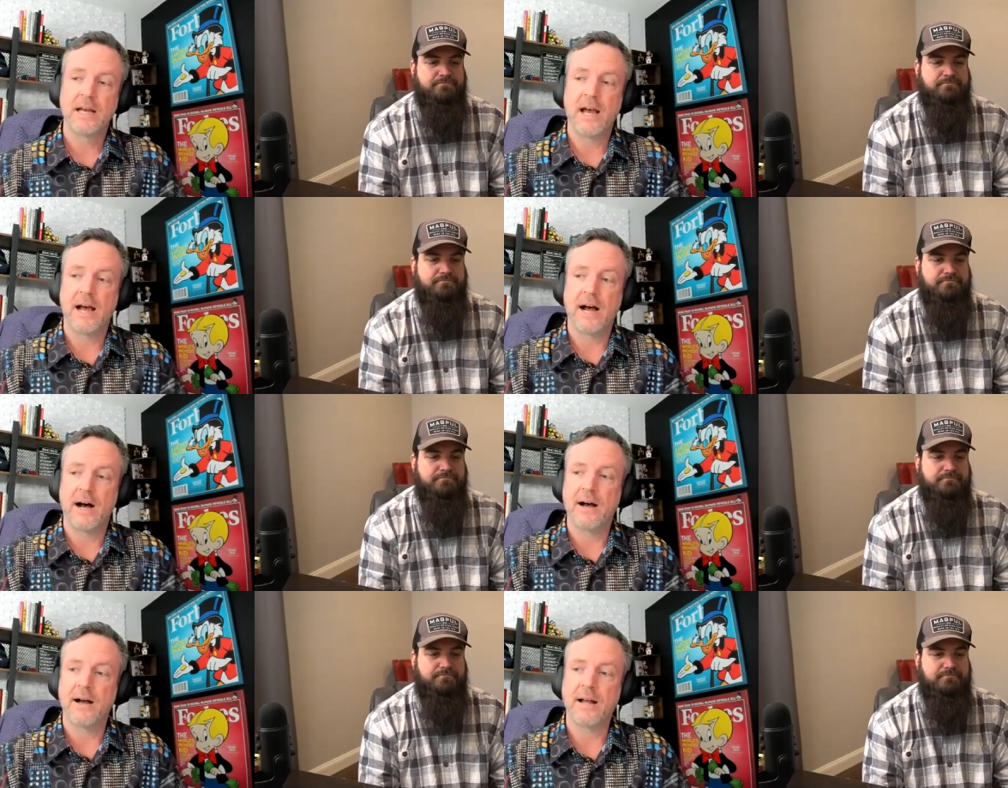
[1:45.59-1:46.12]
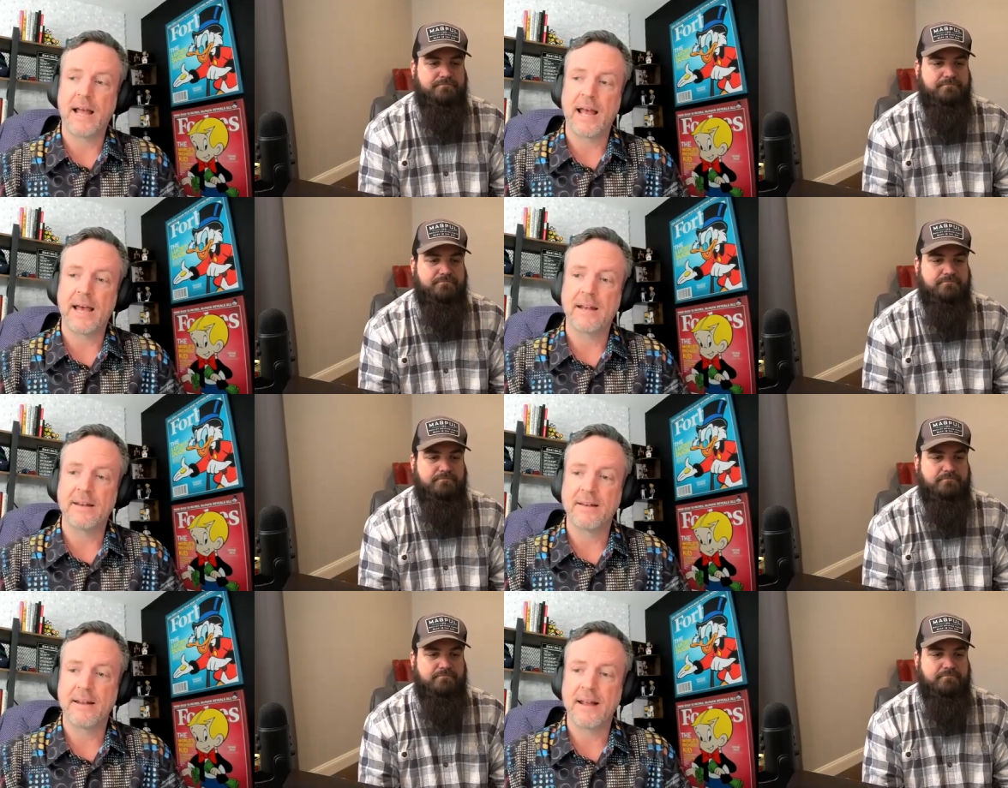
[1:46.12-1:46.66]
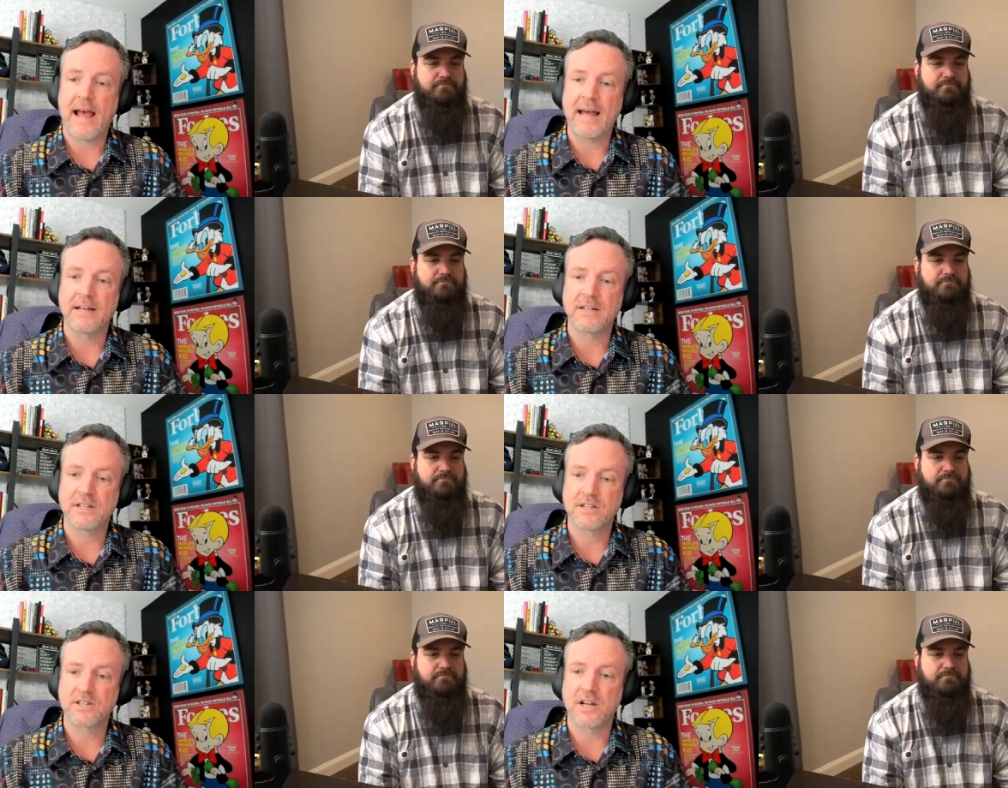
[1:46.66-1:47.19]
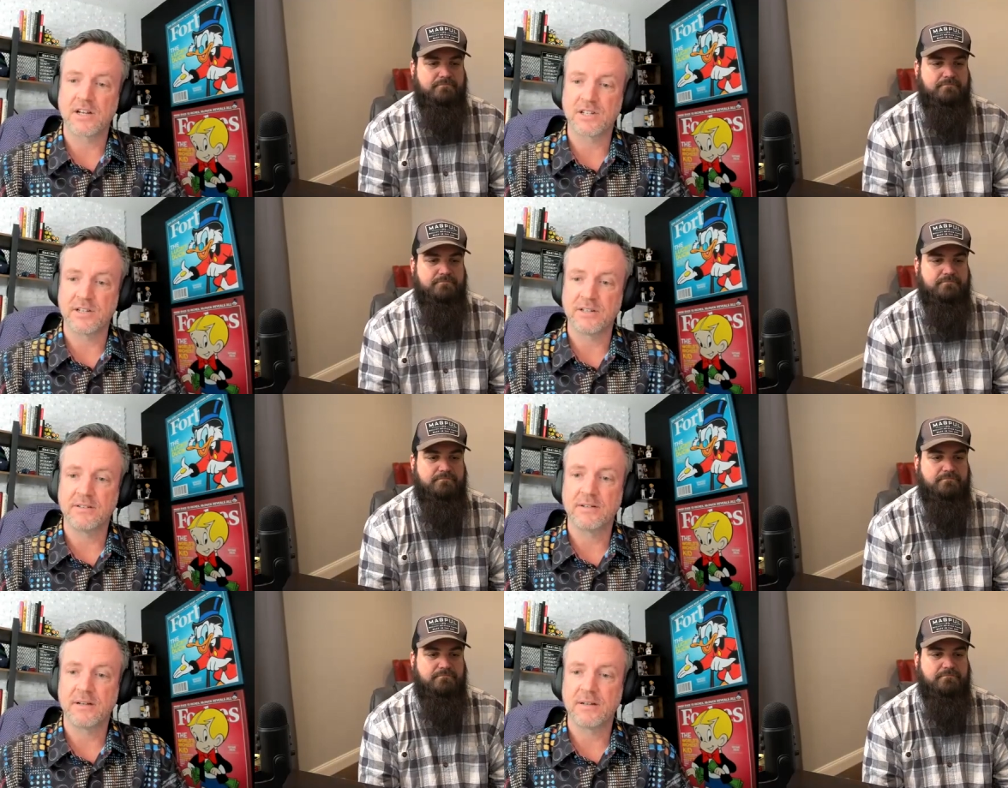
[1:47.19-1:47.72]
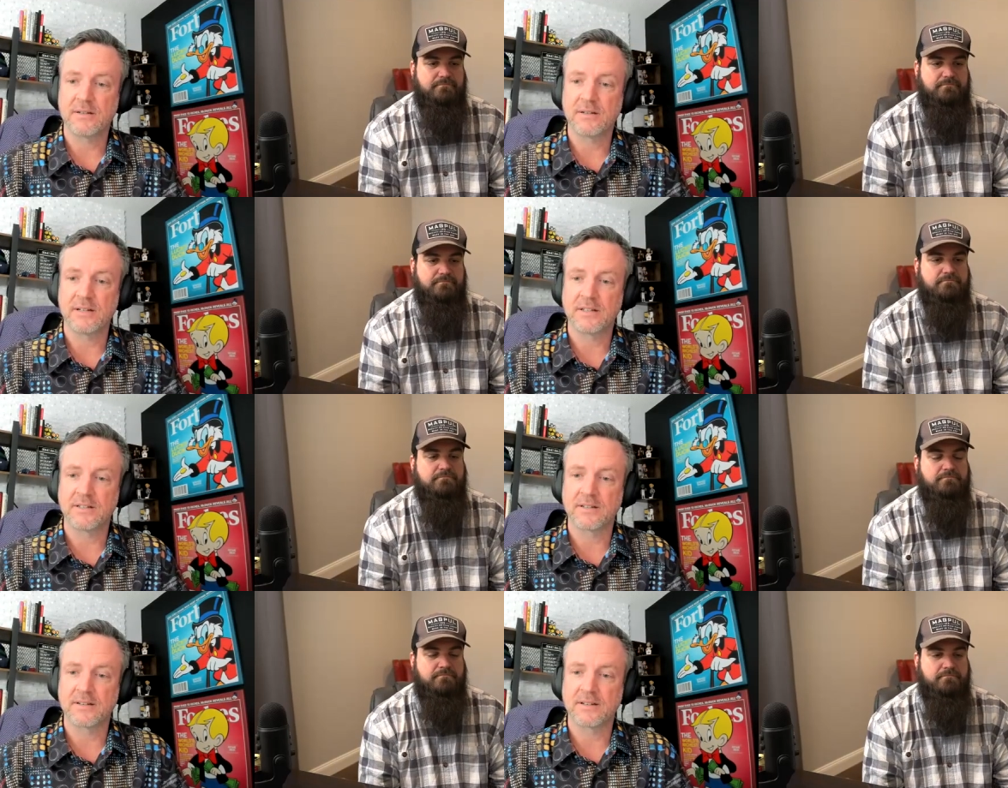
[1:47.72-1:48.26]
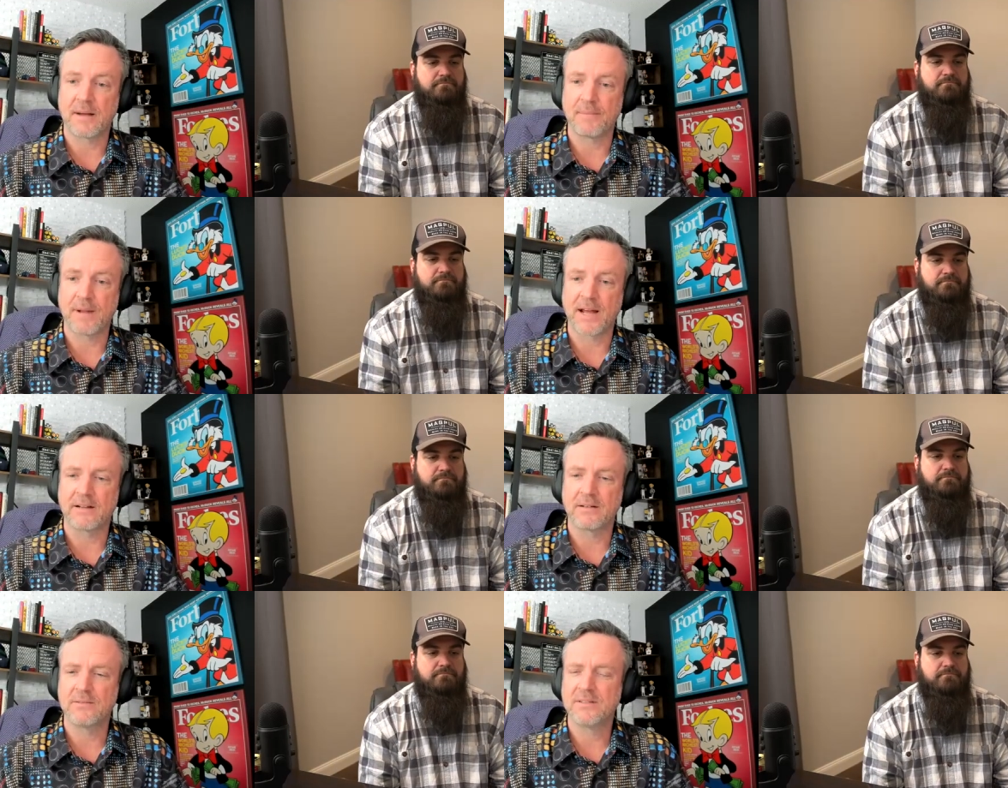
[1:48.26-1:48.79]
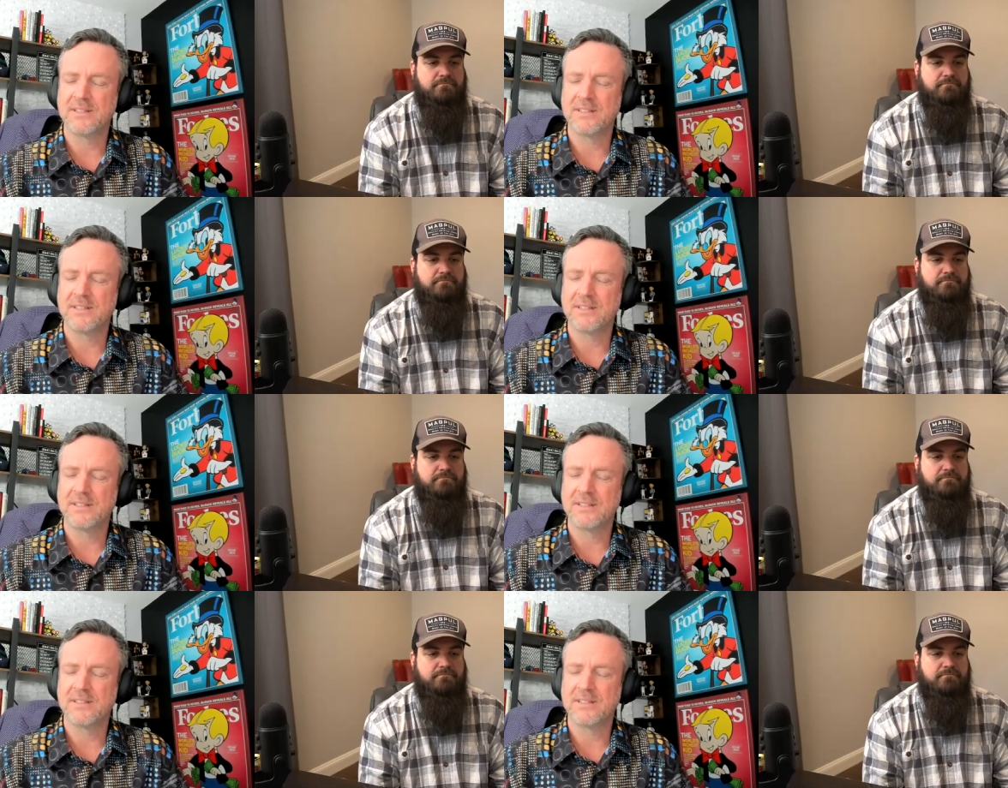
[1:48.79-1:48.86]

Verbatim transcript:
Speaker 1: uh, and had a discussion because I'm like,